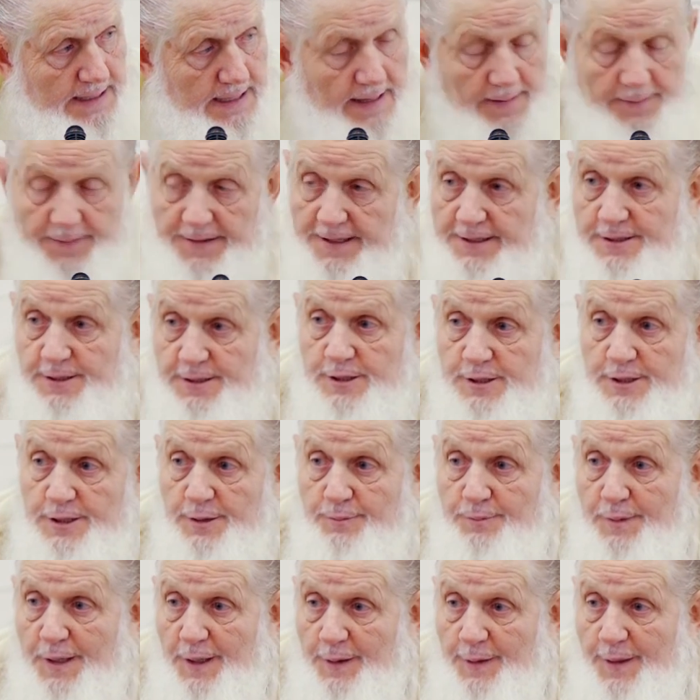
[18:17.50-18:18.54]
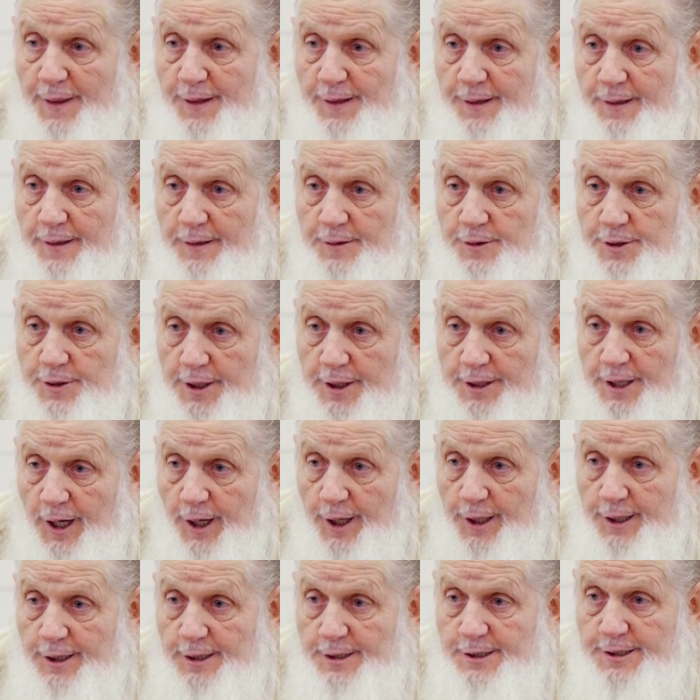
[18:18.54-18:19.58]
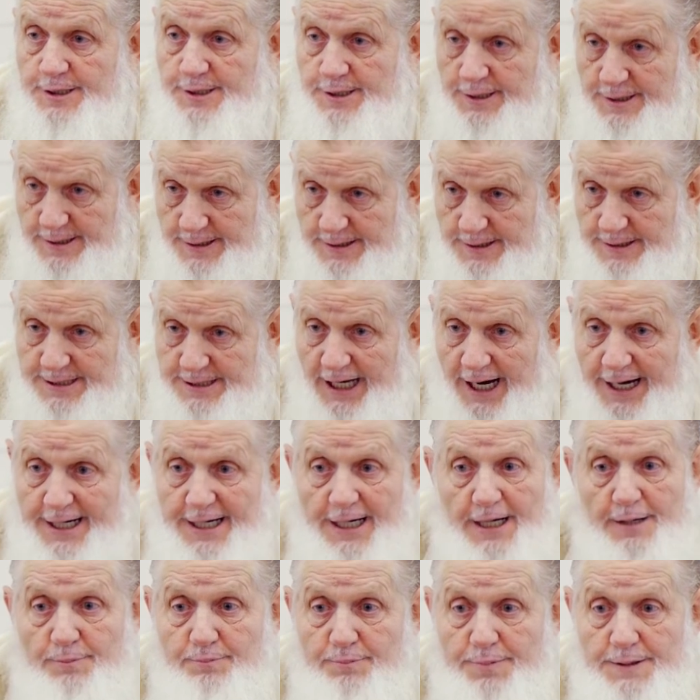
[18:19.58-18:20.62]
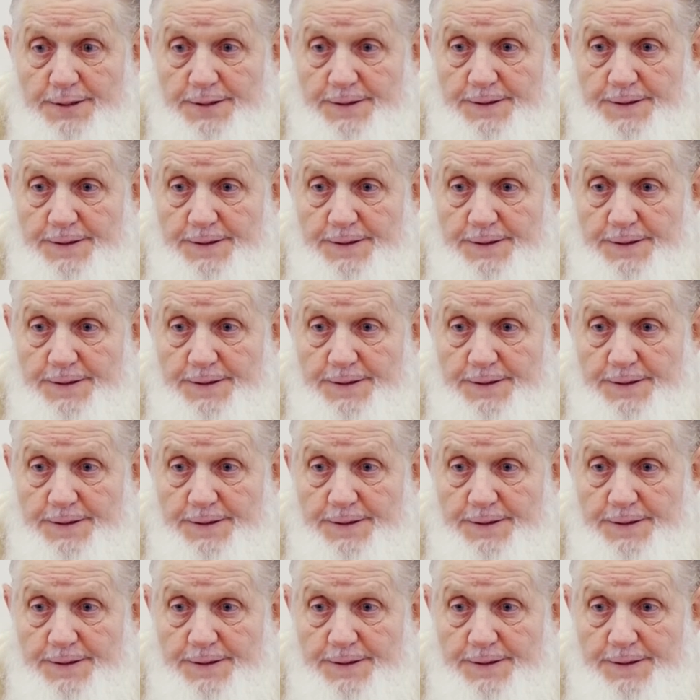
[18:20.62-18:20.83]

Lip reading: And this is the month. Shaitan is tied up.